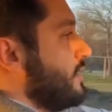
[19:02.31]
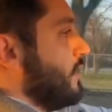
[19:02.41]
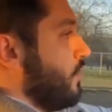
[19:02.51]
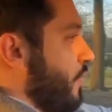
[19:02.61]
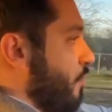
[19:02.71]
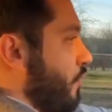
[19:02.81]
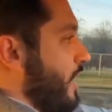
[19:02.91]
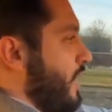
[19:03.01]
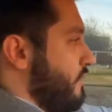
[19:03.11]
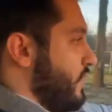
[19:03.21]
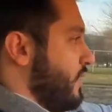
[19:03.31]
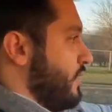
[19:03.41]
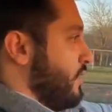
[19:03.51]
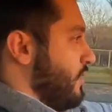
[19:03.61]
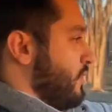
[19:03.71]
It's a little bit more heavy.
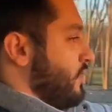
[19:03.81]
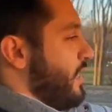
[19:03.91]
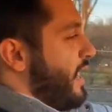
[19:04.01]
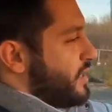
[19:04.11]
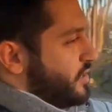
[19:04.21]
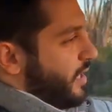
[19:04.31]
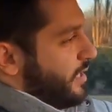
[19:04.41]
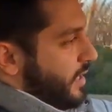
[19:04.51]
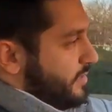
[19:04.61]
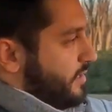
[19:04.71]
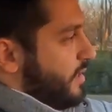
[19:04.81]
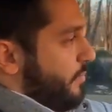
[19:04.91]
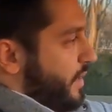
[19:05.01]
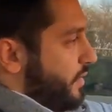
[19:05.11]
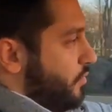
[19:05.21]
Actually, I take that
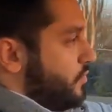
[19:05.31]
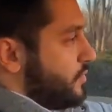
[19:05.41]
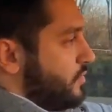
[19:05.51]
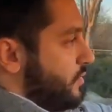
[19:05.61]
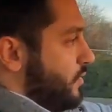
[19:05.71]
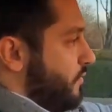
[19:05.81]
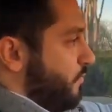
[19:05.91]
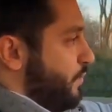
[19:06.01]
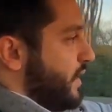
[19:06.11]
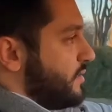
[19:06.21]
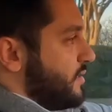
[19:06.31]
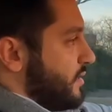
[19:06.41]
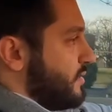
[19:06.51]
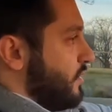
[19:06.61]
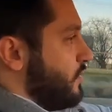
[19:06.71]
back. Those big
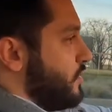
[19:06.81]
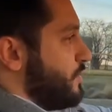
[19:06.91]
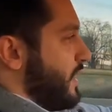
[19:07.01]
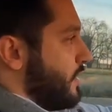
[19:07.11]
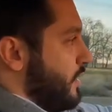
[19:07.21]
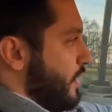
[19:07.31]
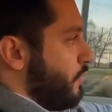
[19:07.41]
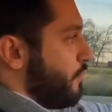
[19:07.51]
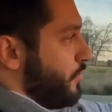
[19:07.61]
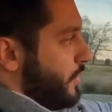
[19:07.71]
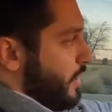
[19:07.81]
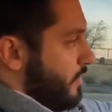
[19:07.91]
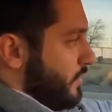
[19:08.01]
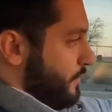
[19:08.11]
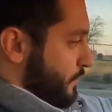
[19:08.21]
6 cylinders back in the day were pretty
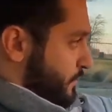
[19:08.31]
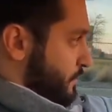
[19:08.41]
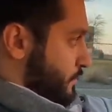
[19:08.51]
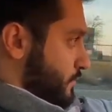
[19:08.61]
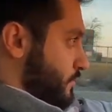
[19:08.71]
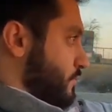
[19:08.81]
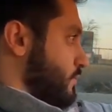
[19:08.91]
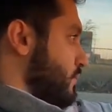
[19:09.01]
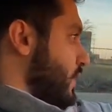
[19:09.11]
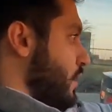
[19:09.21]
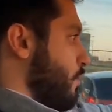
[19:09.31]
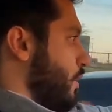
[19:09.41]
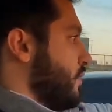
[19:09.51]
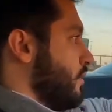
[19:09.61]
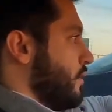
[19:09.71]
heavy,
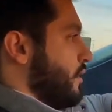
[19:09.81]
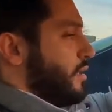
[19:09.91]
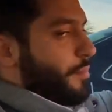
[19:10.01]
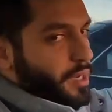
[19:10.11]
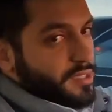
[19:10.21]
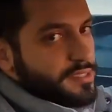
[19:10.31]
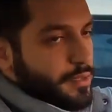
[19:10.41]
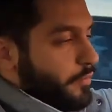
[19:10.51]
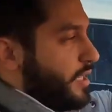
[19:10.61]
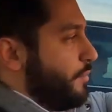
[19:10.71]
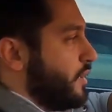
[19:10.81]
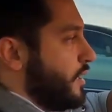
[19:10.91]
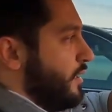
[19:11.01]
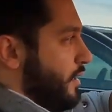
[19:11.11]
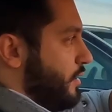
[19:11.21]
but about the same weight. But
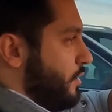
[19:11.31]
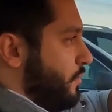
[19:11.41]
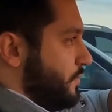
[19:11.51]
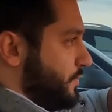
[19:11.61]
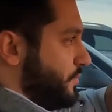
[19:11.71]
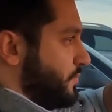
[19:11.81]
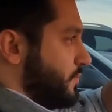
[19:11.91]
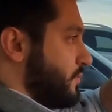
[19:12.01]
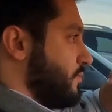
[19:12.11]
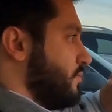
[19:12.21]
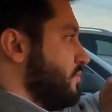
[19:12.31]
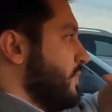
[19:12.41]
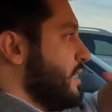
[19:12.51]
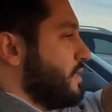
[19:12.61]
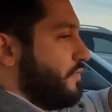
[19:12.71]
you know,
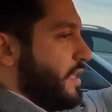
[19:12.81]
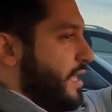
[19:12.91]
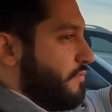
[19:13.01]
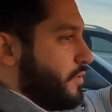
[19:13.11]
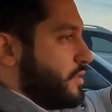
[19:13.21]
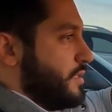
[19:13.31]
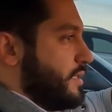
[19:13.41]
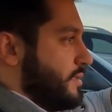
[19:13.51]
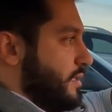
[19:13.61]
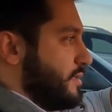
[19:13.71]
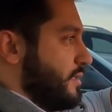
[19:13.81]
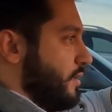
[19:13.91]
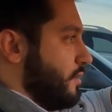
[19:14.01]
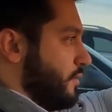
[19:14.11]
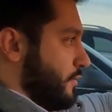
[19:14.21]
it's a V8 versus a
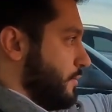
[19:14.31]
6-cylinder.